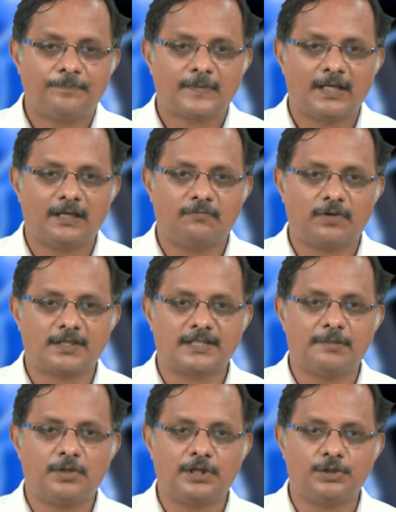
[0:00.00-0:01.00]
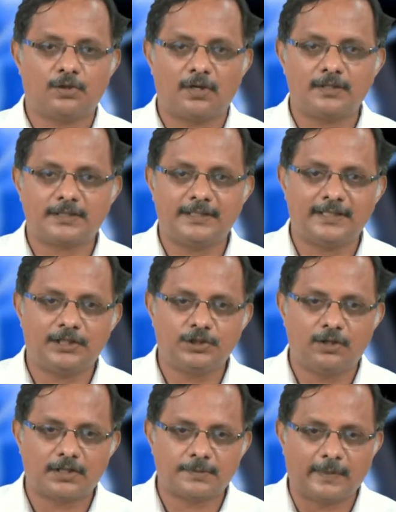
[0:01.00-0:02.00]
For example, a neuron sitting in
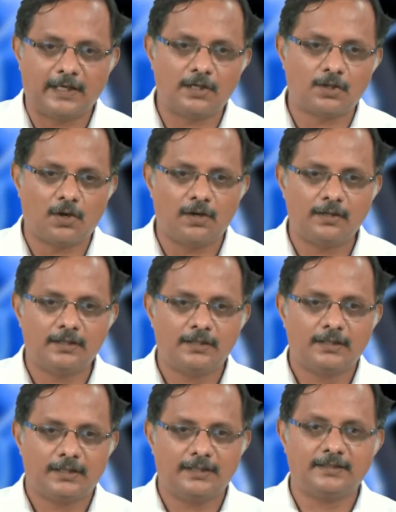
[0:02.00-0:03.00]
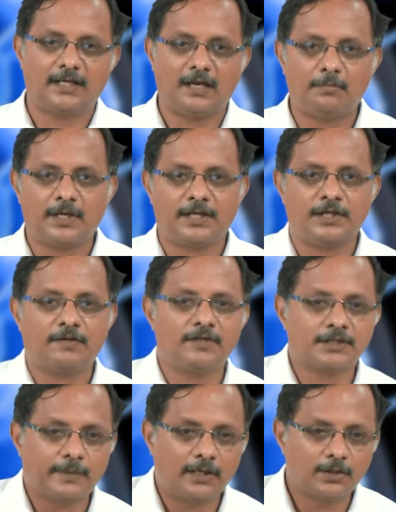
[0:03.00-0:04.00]
your spinal cord, right in the lumbar area of the
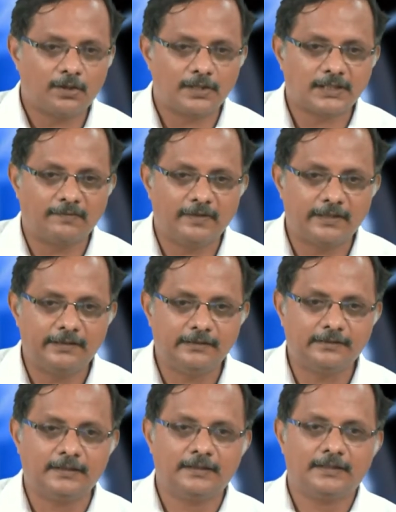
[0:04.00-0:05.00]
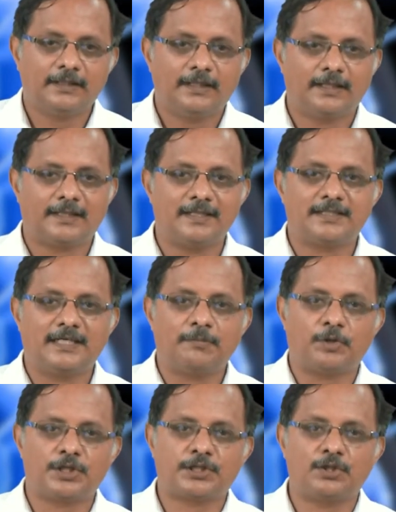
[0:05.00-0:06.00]
spinal cord somewhere here, can send a
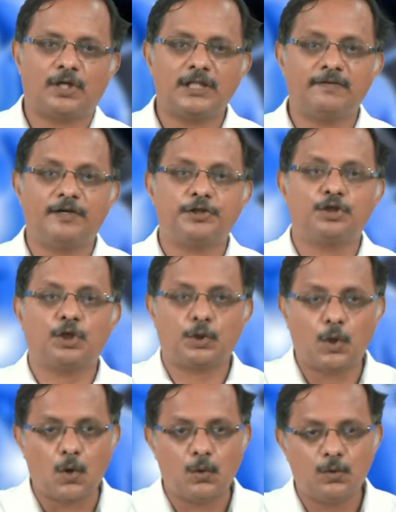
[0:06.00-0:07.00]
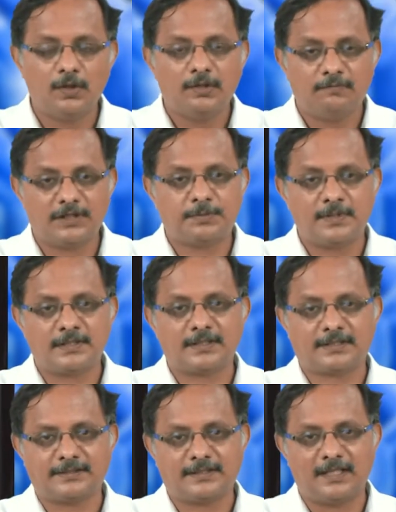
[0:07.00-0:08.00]
projection all the way up to your toe, which means
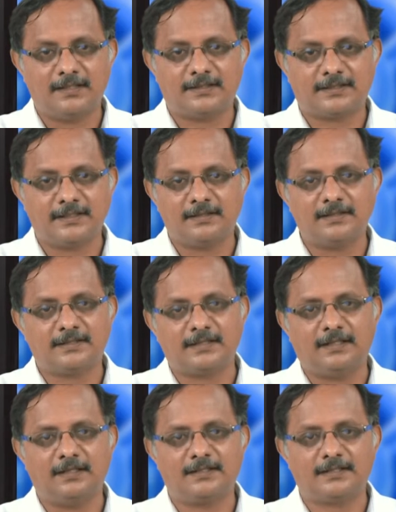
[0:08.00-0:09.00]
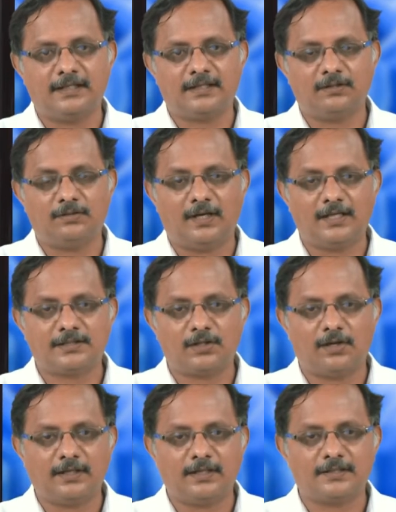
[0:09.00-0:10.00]
the single cell is like as
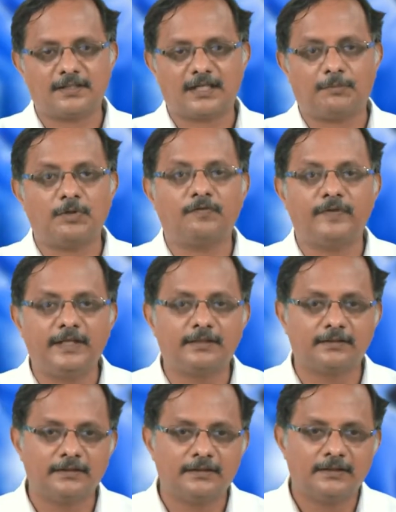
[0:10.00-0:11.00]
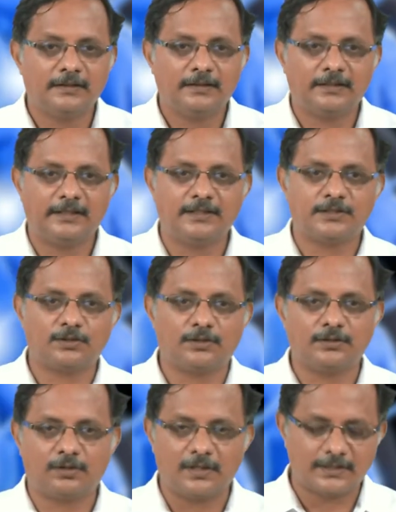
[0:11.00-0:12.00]
long as a couple of feet, right. So,
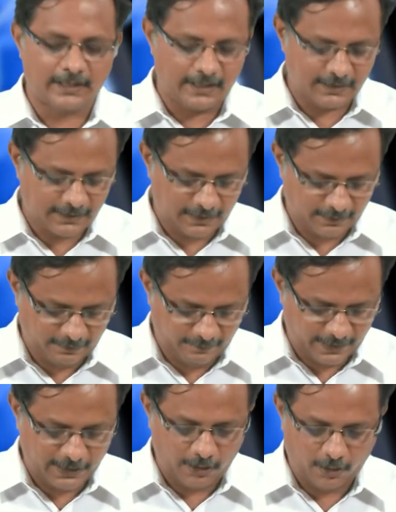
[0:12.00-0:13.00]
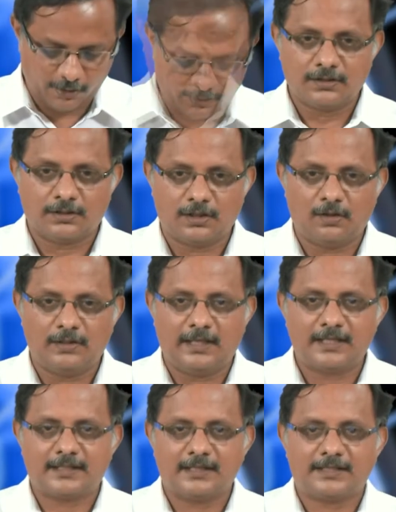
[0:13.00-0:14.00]
neuron size can vary a lot. So, now let
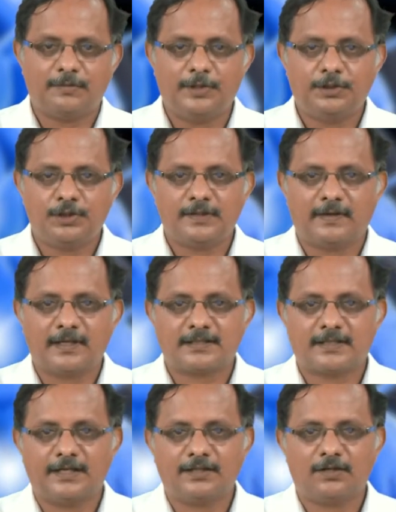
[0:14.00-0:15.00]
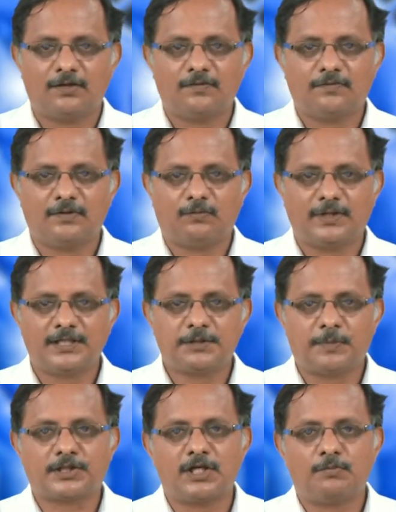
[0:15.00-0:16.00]
us get some intuitive understanding of what is
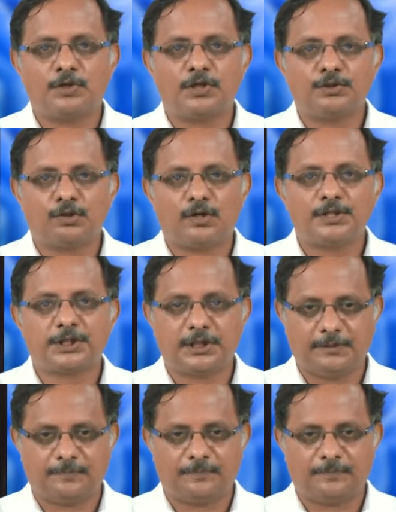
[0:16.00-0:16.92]
special about a neuron shape.